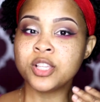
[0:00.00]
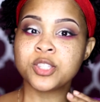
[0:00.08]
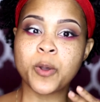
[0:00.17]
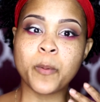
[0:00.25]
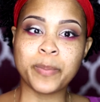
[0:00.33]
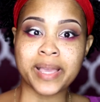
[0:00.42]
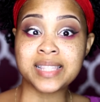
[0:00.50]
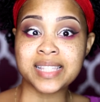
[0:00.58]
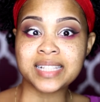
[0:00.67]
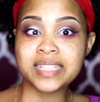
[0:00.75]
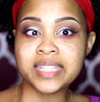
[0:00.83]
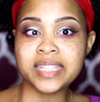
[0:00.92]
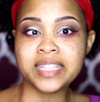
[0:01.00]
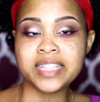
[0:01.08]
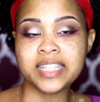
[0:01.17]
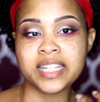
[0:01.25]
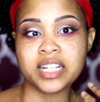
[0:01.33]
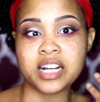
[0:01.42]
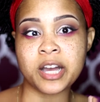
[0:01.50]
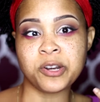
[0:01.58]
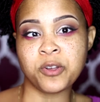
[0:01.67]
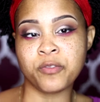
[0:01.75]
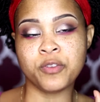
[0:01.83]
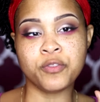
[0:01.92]
So basically, I
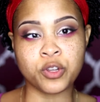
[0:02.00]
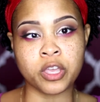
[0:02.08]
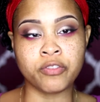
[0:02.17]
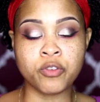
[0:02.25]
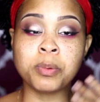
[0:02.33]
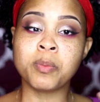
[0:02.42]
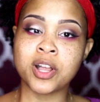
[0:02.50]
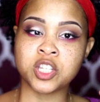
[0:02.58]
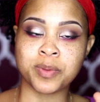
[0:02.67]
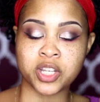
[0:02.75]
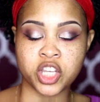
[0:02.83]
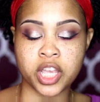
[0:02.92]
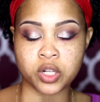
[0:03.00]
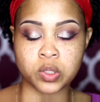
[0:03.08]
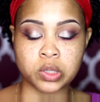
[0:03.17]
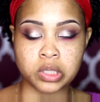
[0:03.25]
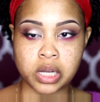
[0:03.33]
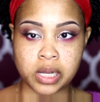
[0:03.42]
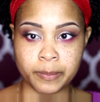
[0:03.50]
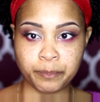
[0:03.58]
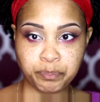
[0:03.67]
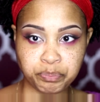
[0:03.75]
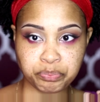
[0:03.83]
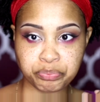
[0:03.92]
don't know if you've been watching my
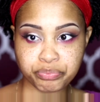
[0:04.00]
channel